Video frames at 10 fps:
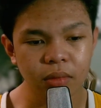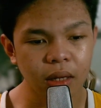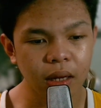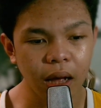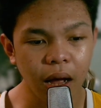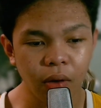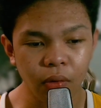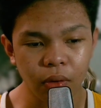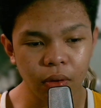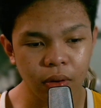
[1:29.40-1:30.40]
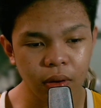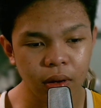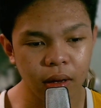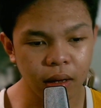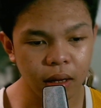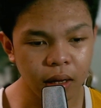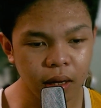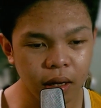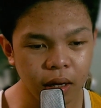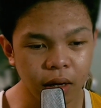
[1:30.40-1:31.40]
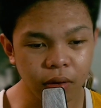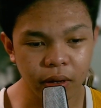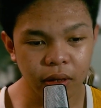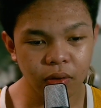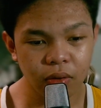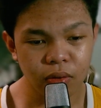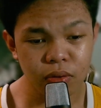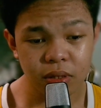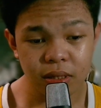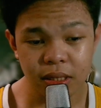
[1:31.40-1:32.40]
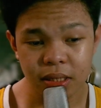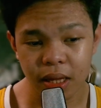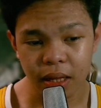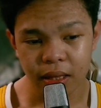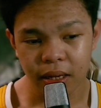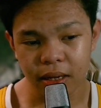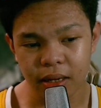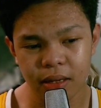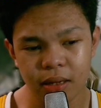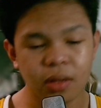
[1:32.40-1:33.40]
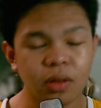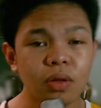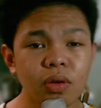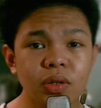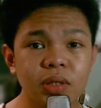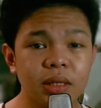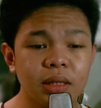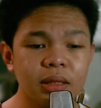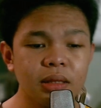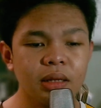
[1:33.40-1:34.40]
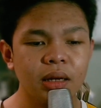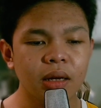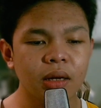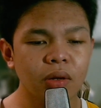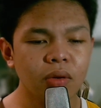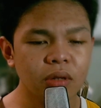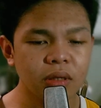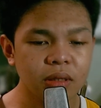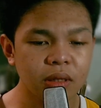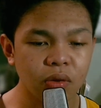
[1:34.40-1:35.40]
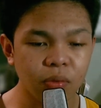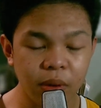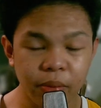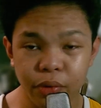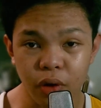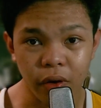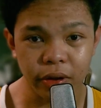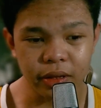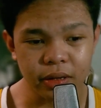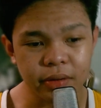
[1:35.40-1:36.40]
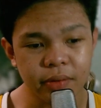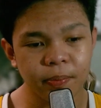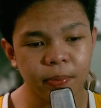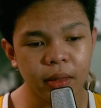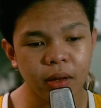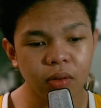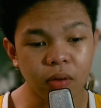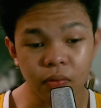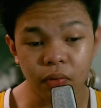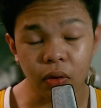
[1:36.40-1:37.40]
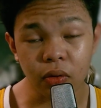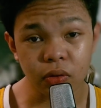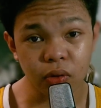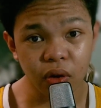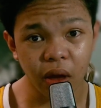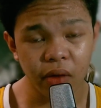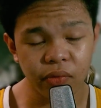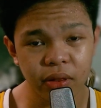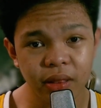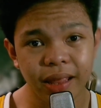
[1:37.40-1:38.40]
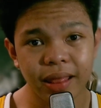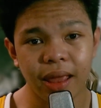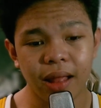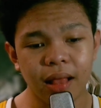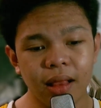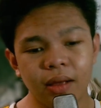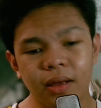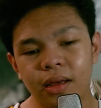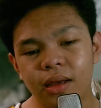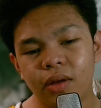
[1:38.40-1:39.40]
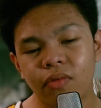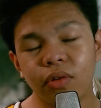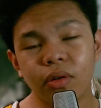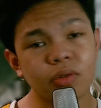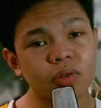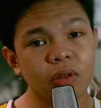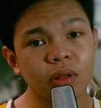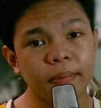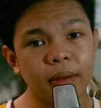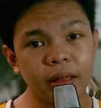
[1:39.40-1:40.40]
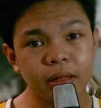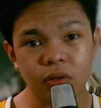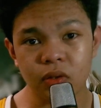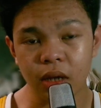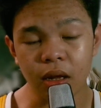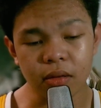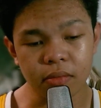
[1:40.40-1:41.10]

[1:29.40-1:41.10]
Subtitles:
How? How can you use this technique? To use it, you just need to be broad. Don't focus on every detail. Focus on the plot itself.